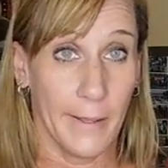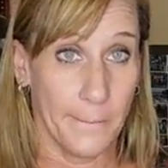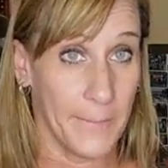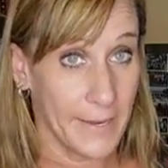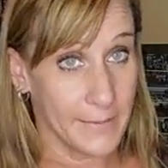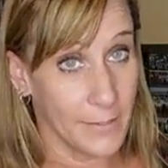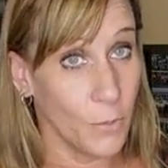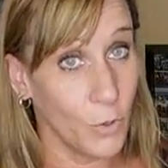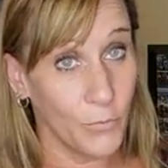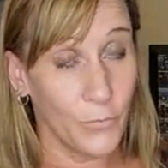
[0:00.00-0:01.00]
because I'm
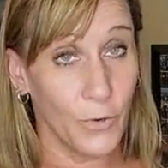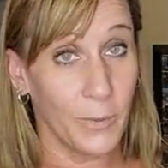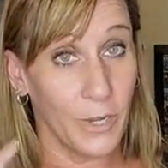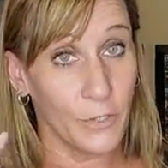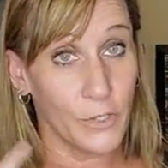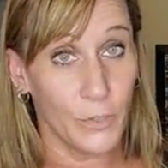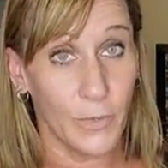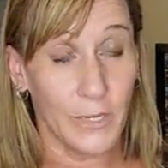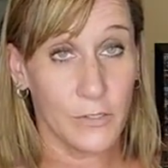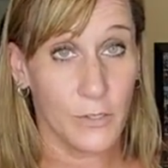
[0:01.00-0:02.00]
home for about 2
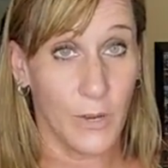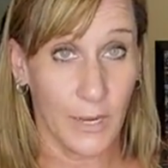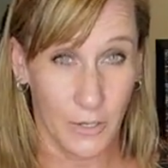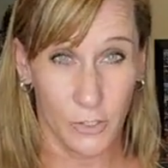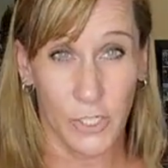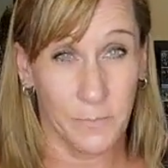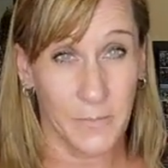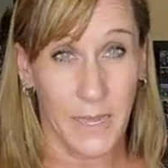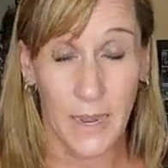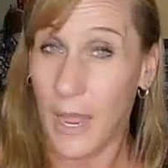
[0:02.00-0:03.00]
weeks, so I can ship
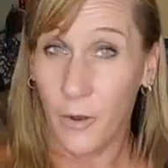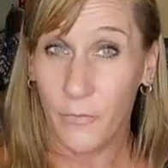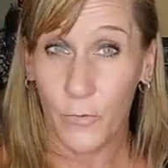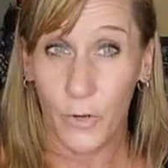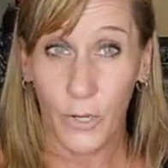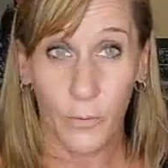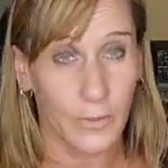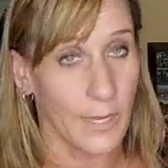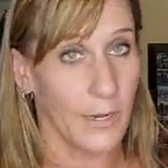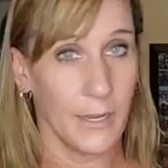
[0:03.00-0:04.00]
that out for you
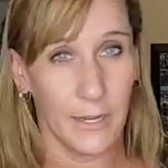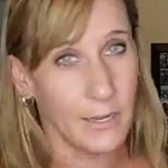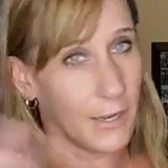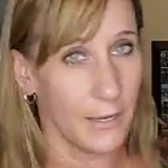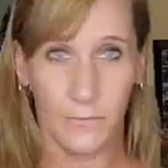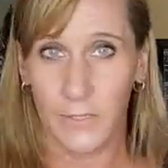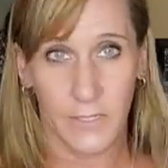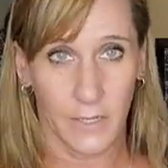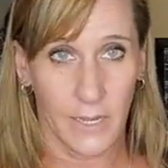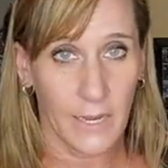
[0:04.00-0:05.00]
without any kind of a
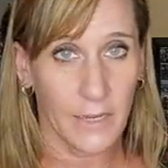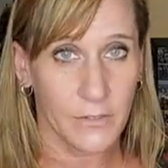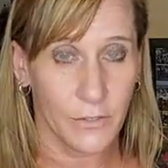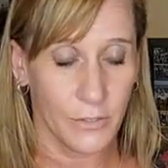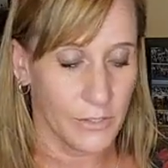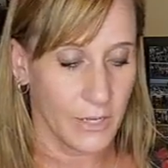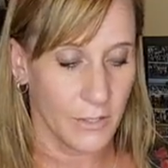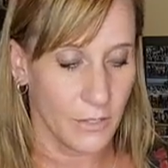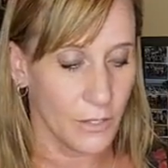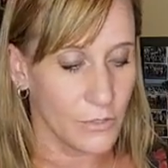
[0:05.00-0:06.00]
delay. So let's get
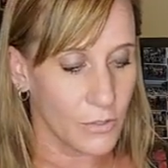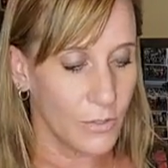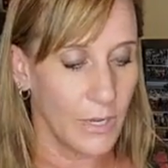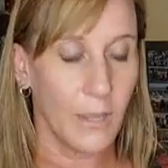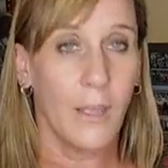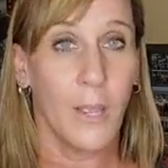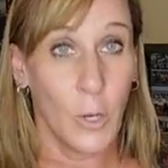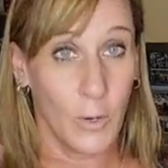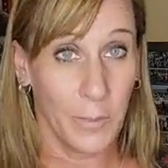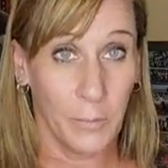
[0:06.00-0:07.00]
those going.
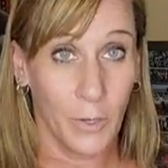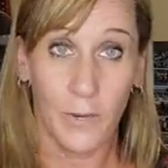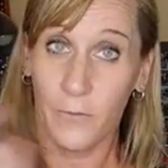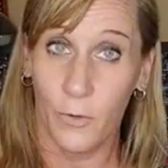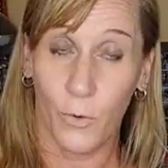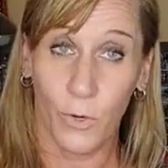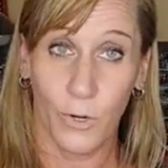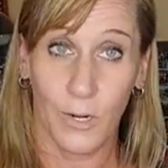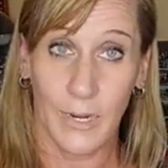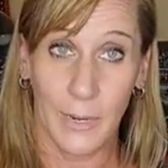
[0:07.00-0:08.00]
Remember, if you order
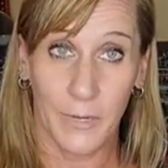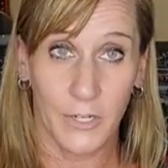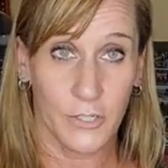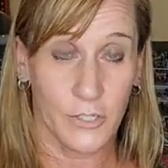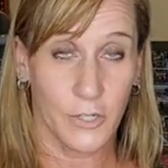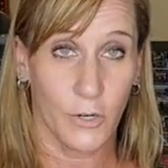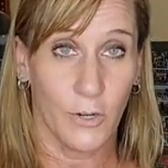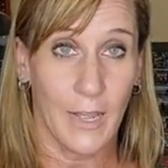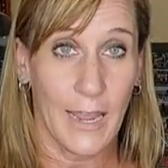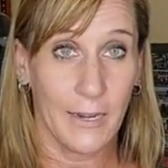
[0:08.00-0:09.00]
an I'm Not Just a Girl
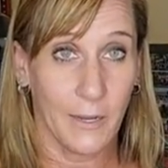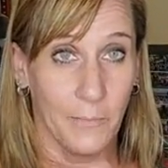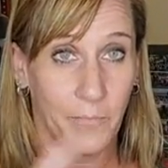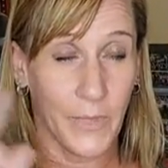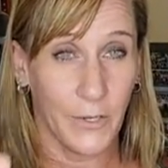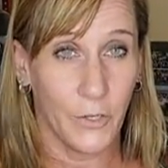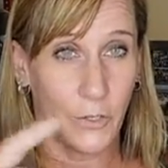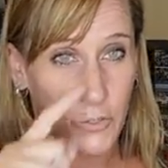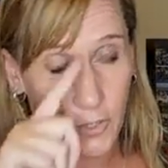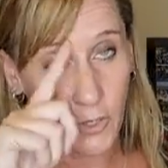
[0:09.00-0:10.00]
item and you
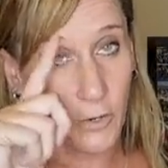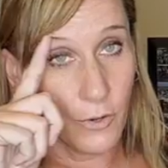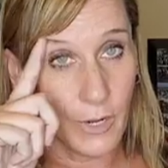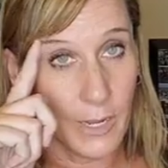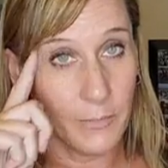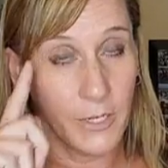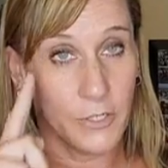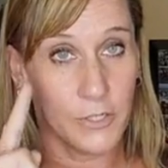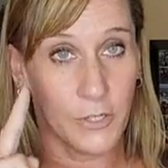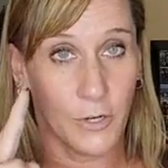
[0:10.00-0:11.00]
use the code I'm Not
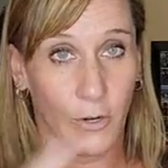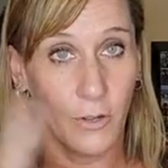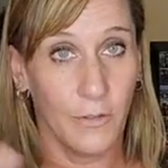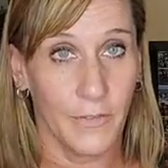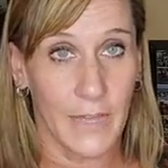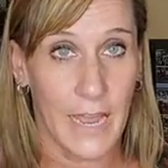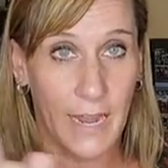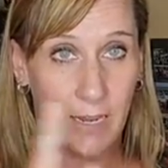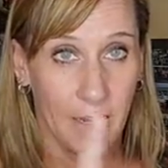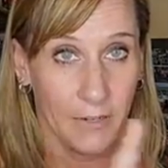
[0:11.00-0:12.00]
Just a Girl, the
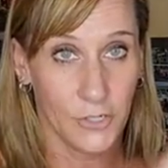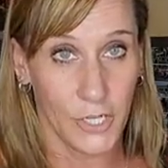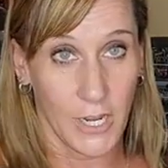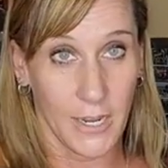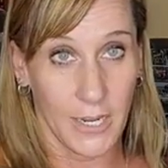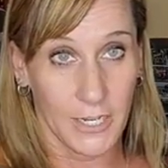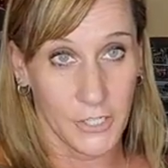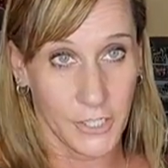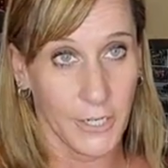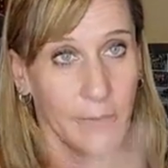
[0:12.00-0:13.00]

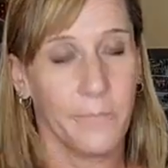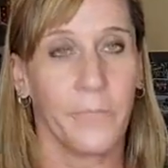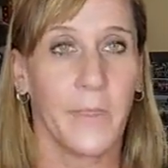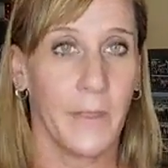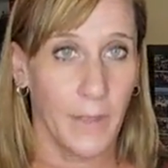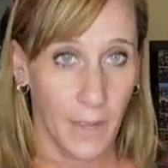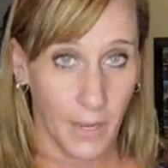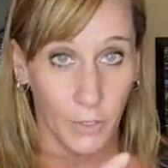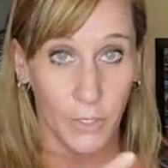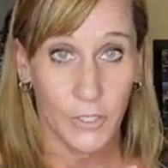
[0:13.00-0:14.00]
INJAG,
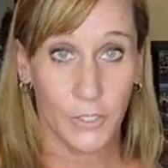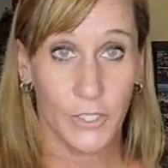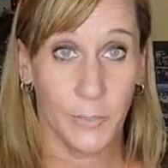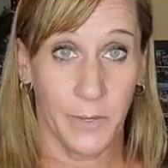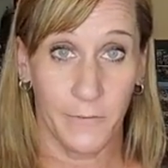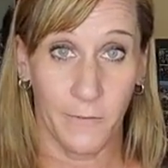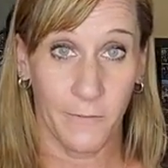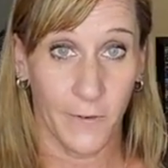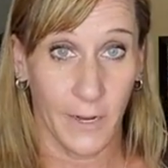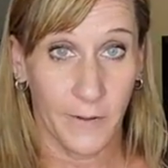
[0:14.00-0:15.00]
you get your shipping for
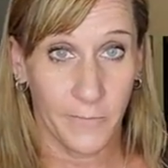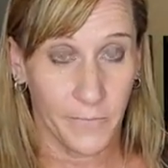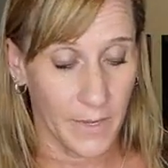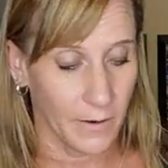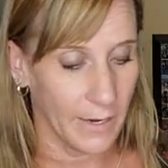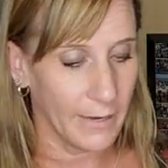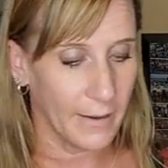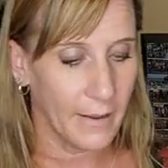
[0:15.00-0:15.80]
free. Alright?